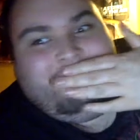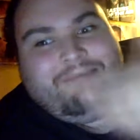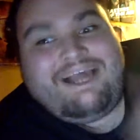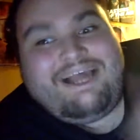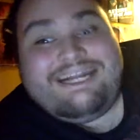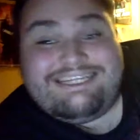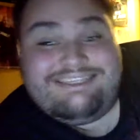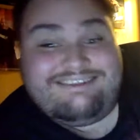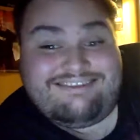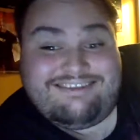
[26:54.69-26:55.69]
Back in
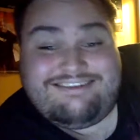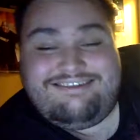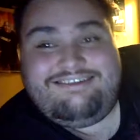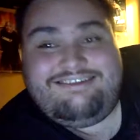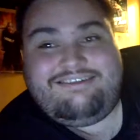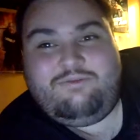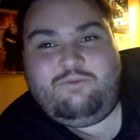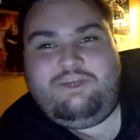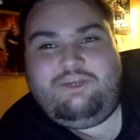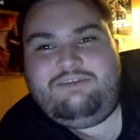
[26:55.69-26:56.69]
the 60s,
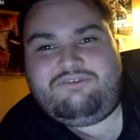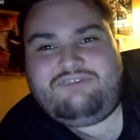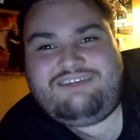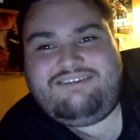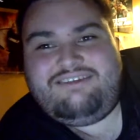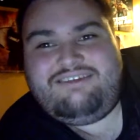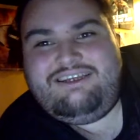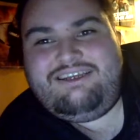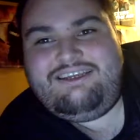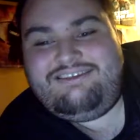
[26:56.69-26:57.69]
when he was wrestling,
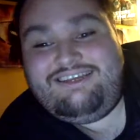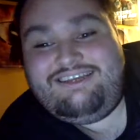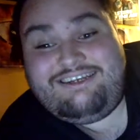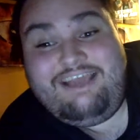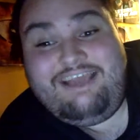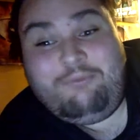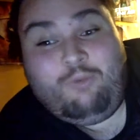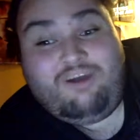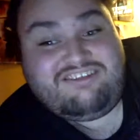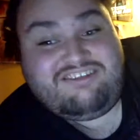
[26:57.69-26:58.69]
his nickname
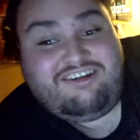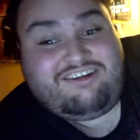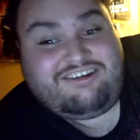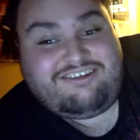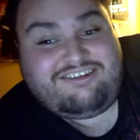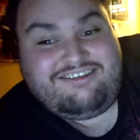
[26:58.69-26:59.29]
was Stardust.